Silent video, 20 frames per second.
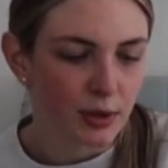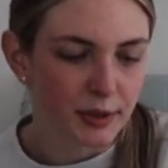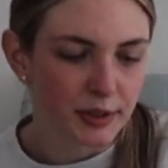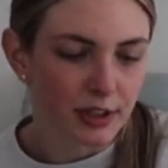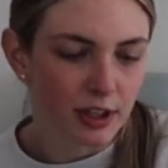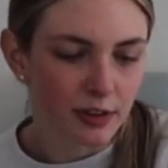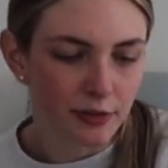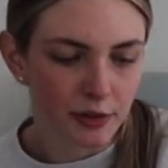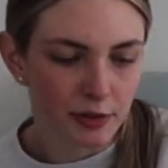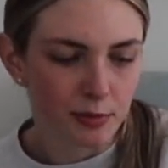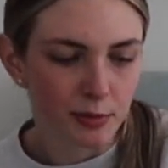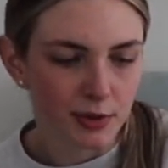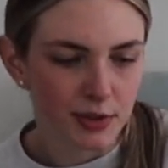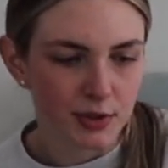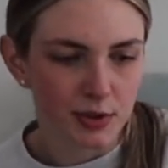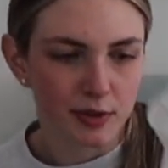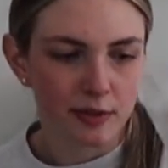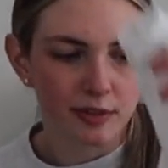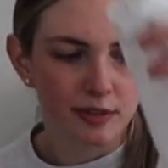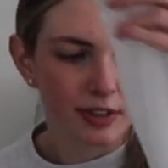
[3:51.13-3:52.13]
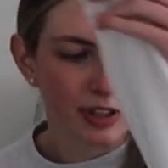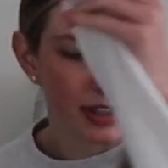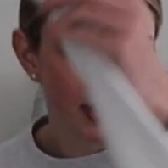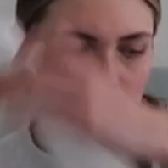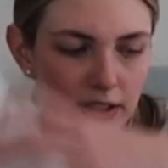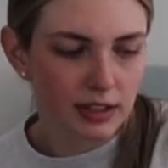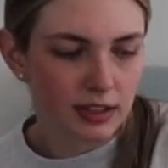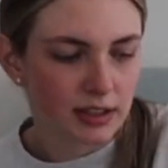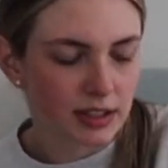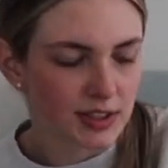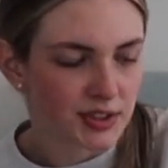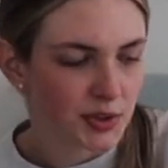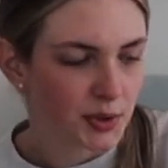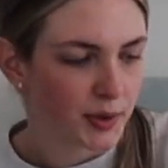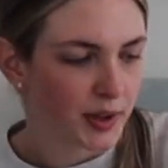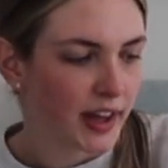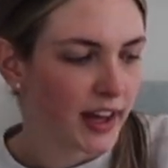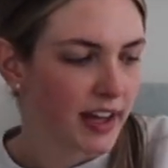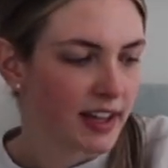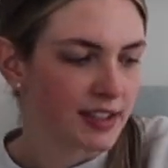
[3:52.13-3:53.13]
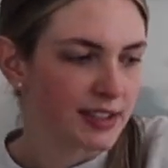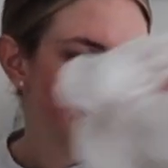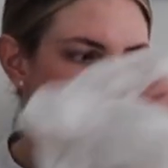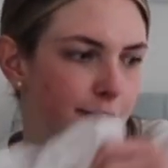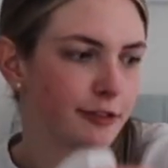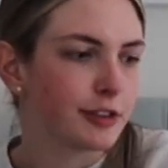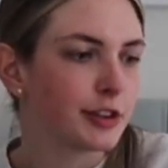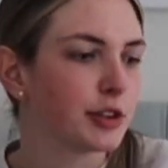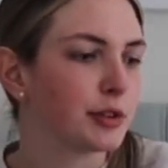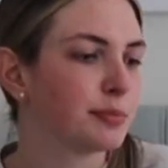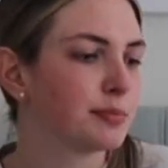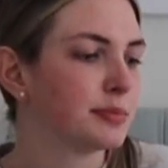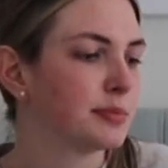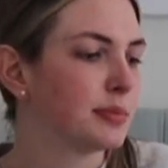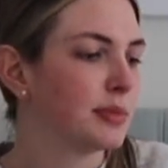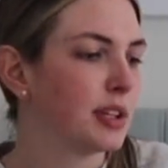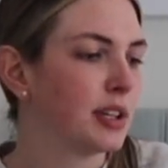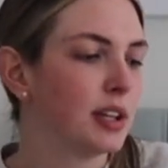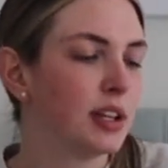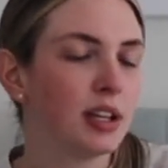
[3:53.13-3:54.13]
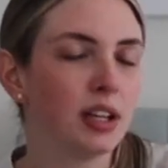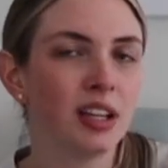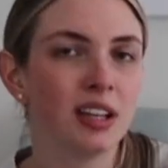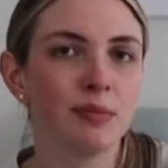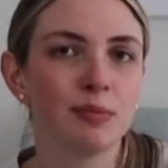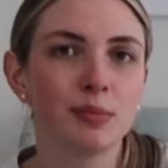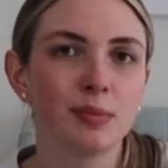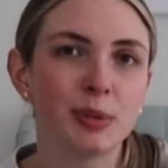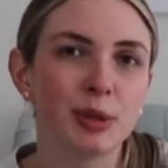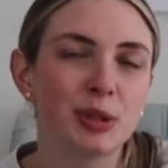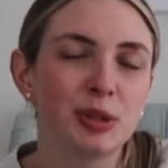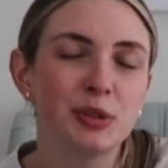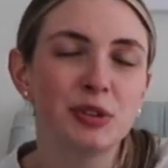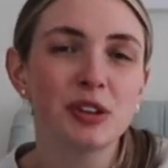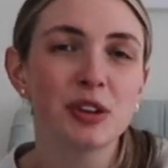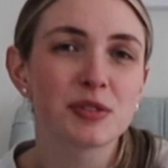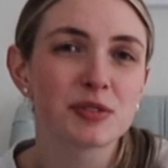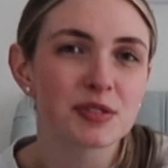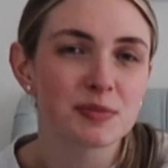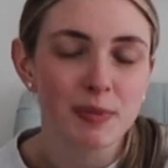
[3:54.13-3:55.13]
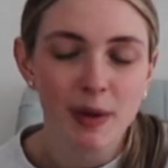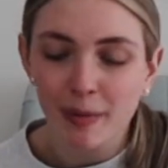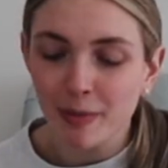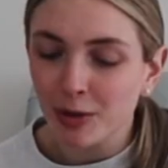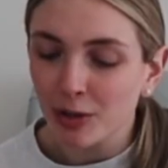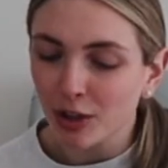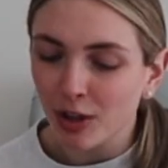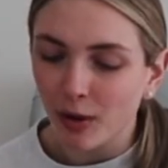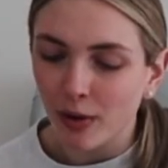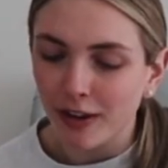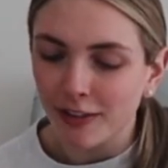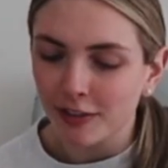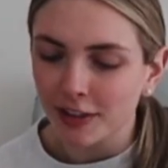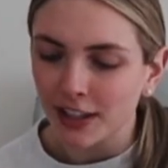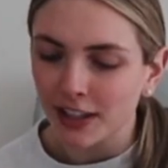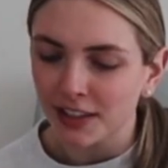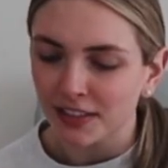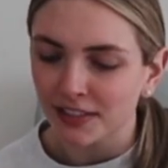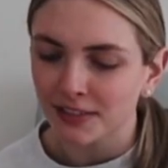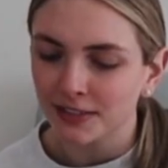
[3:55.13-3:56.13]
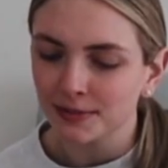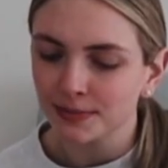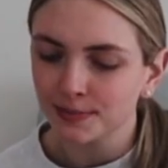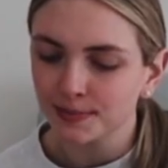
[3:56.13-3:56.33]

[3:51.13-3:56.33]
going off anymore, so I feel like it's okay to film. But who knows, maybe it'll go off again.